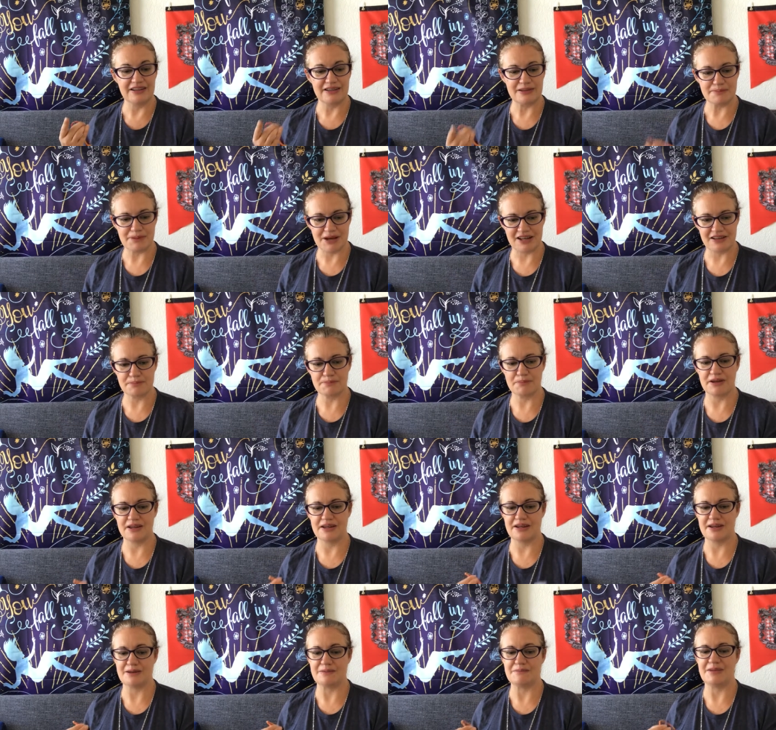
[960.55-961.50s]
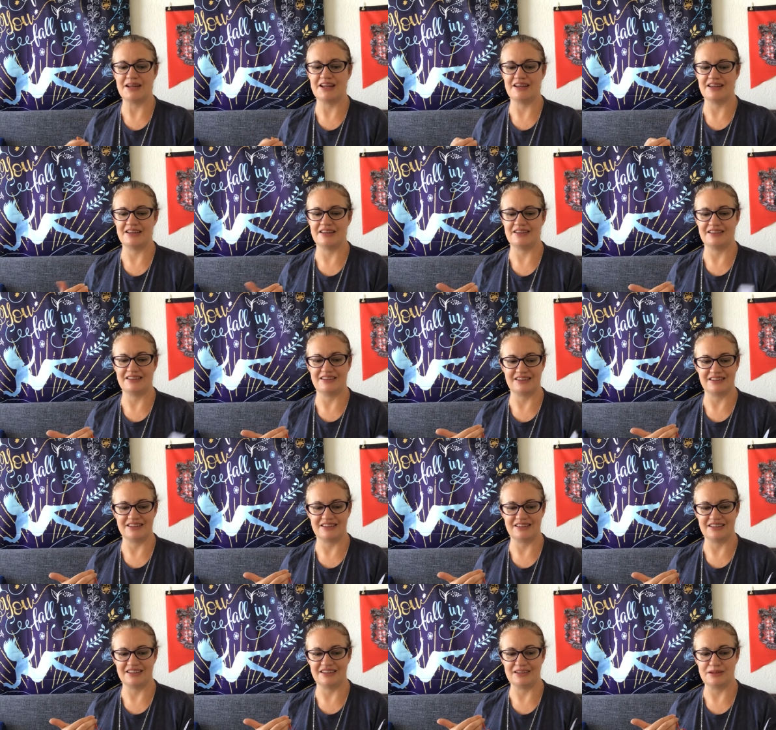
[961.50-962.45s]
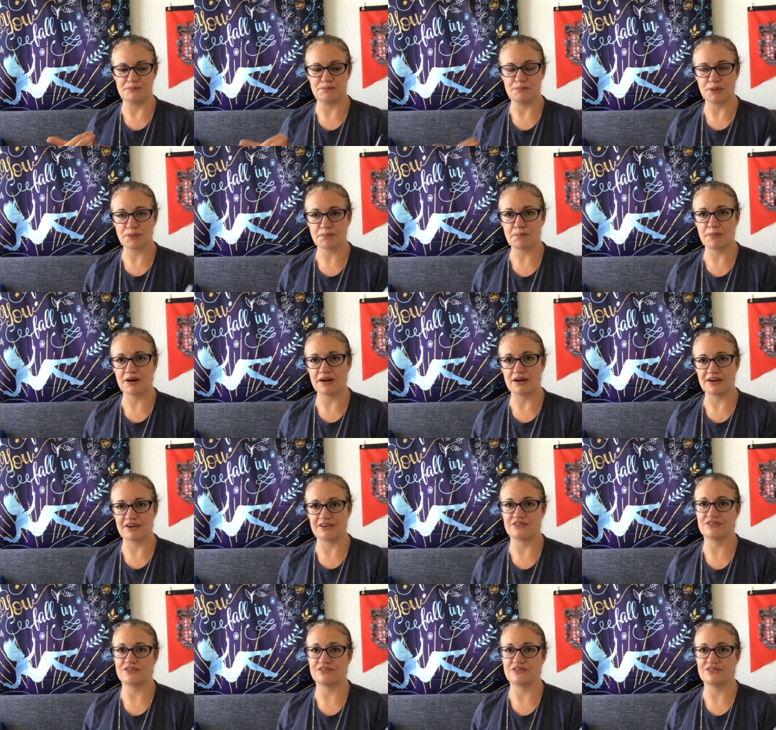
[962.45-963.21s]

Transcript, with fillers: the bath bomb and the bookmark.